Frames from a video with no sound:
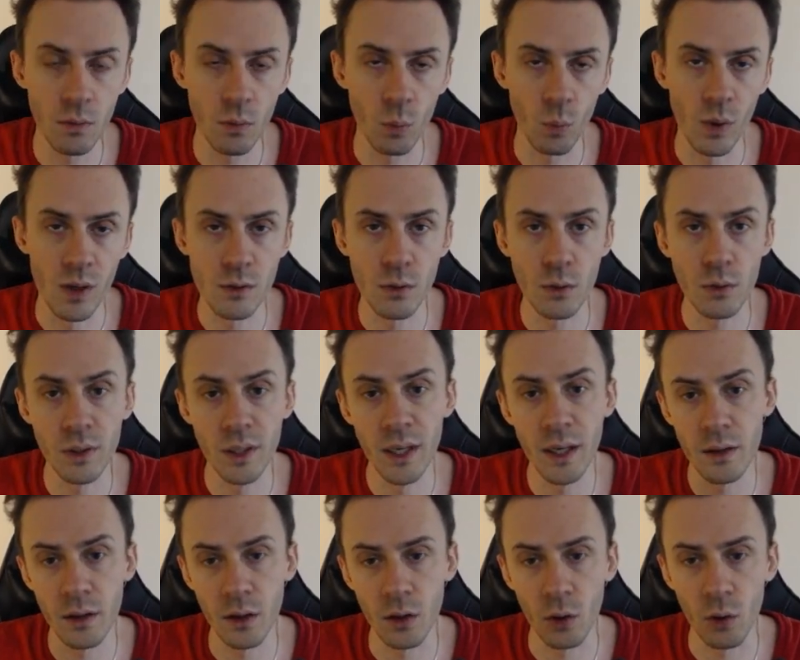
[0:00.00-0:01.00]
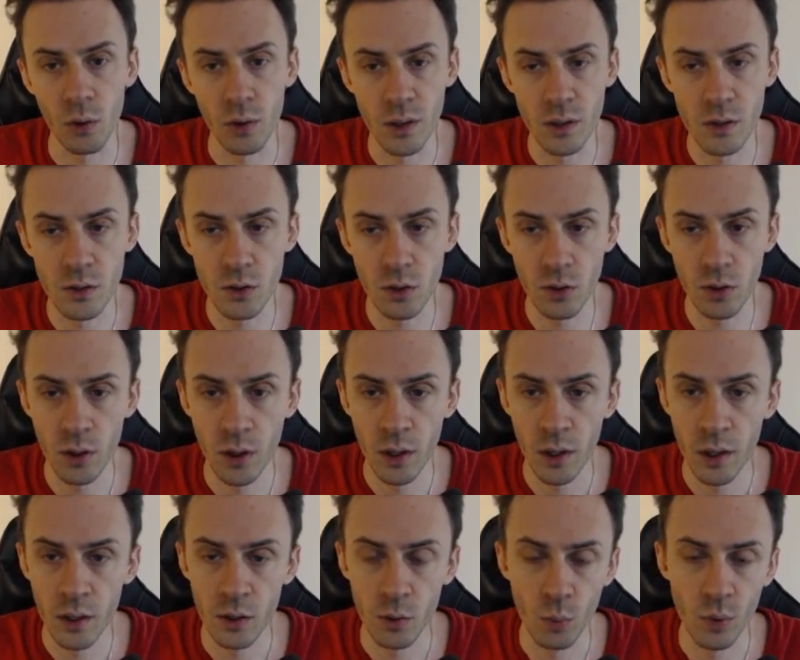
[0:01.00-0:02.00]
Once you clear the corridor,
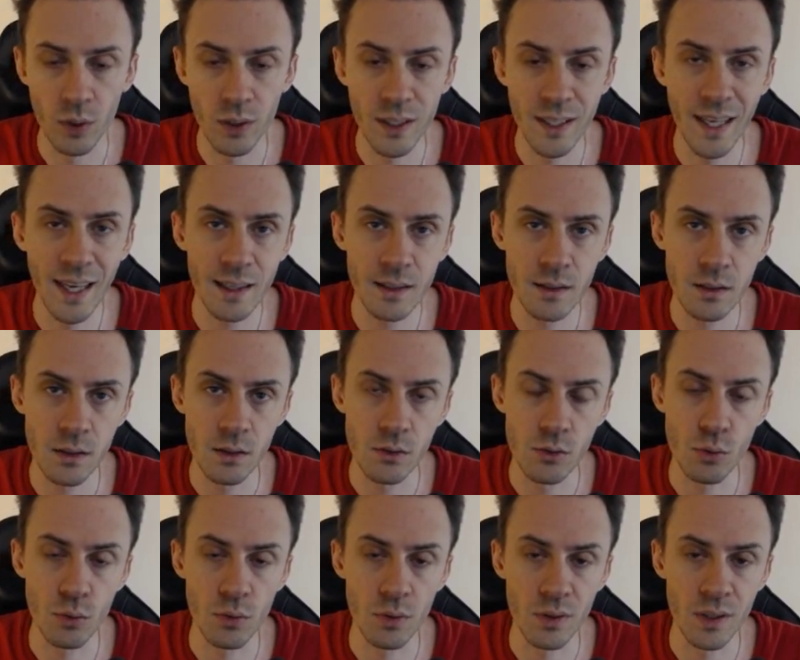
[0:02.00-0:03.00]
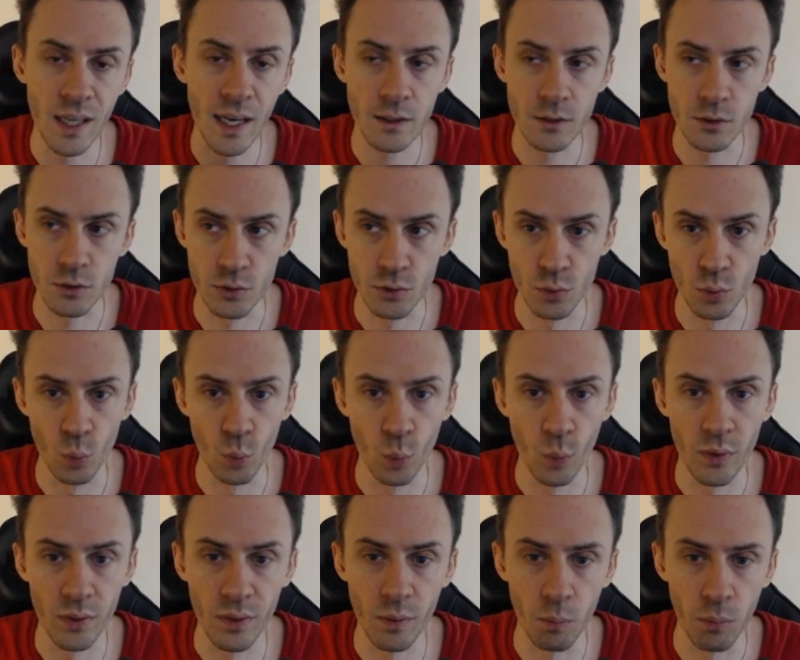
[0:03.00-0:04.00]
you will get into the next room
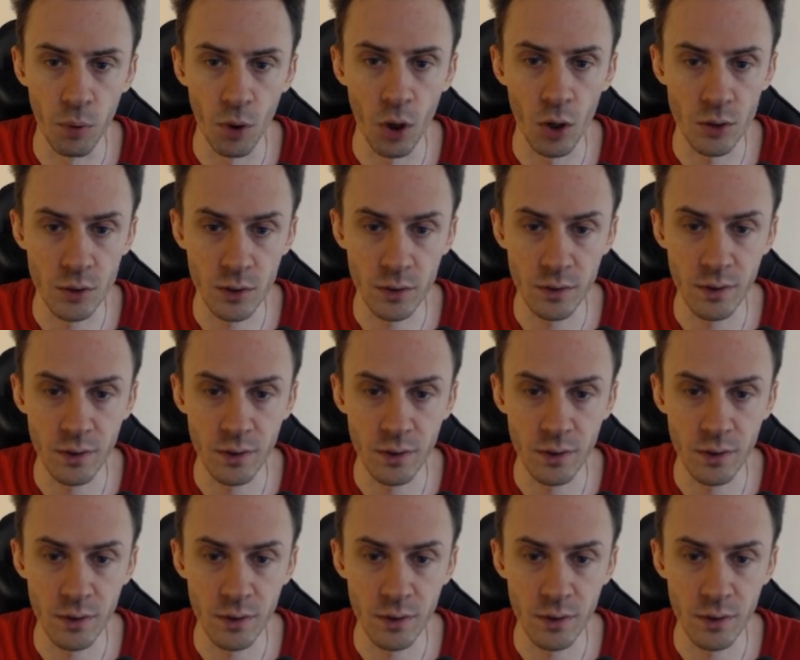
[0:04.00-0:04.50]
with the boss.